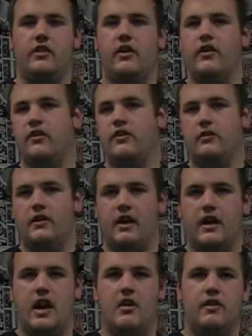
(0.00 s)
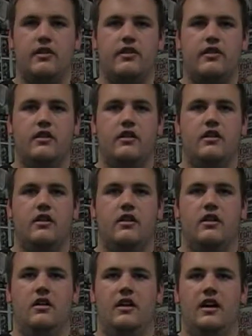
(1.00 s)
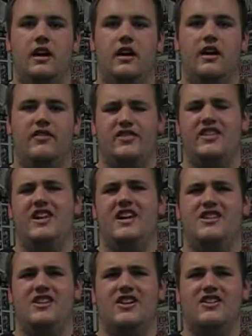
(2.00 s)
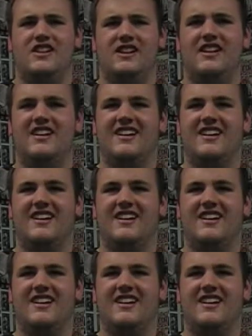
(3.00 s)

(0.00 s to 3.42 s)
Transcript: I always have someone to hang out with. And obviously Kgrg.